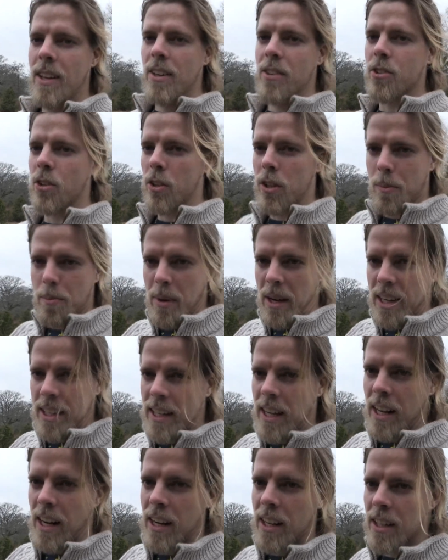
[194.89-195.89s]
it's not a
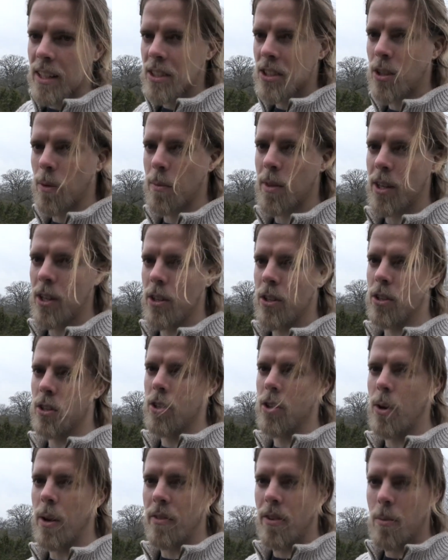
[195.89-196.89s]
big deal something you
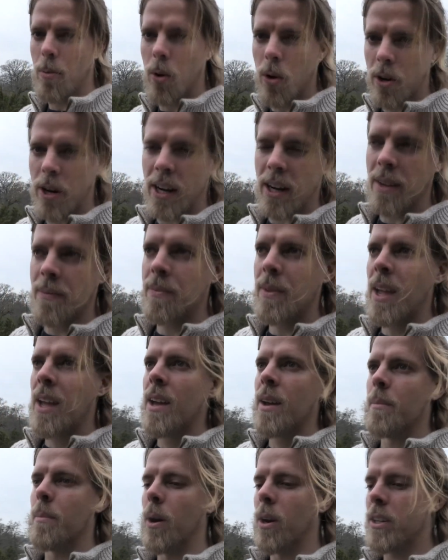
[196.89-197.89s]
should do every morning
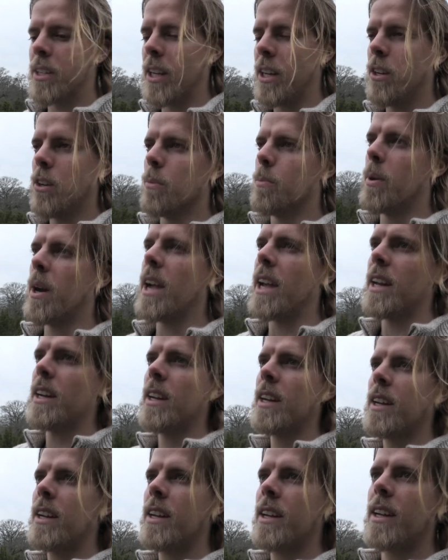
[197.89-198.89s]
but in your
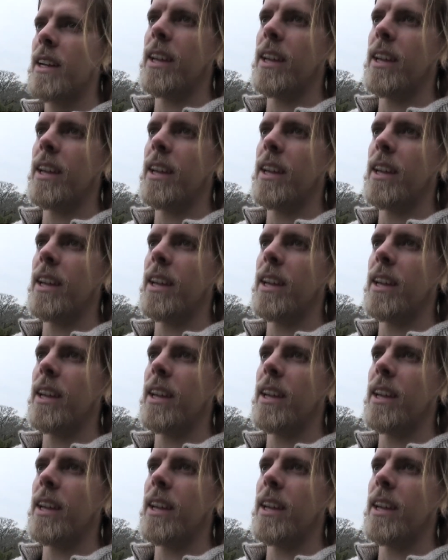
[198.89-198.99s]
brain